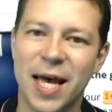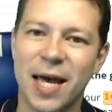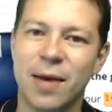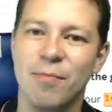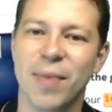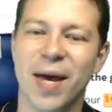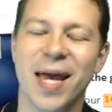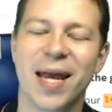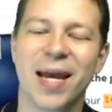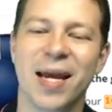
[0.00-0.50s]

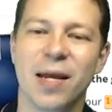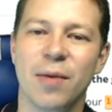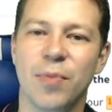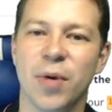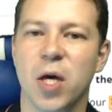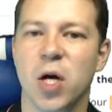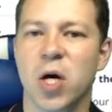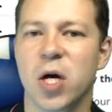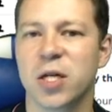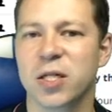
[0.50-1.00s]
and mainly
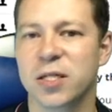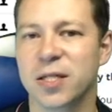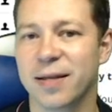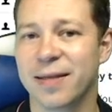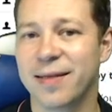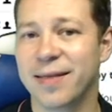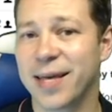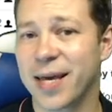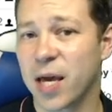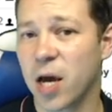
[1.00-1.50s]
because
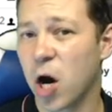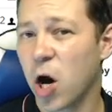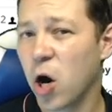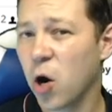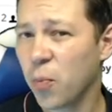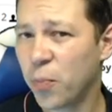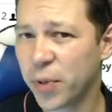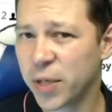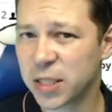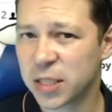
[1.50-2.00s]
they
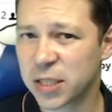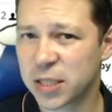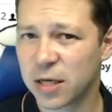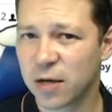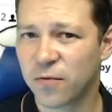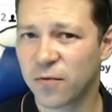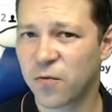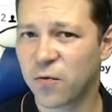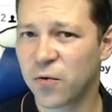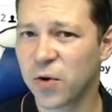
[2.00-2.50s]

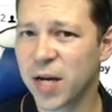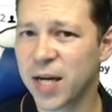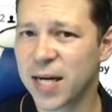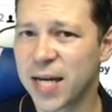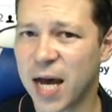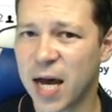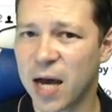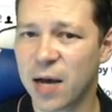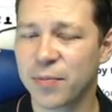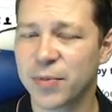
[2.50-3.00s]
opened 3
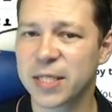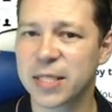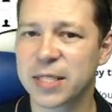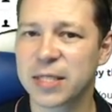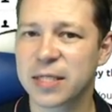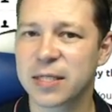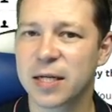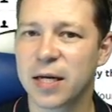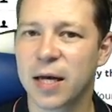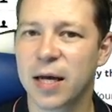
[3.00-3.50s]

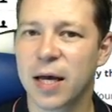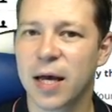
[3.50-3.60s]
diamonds.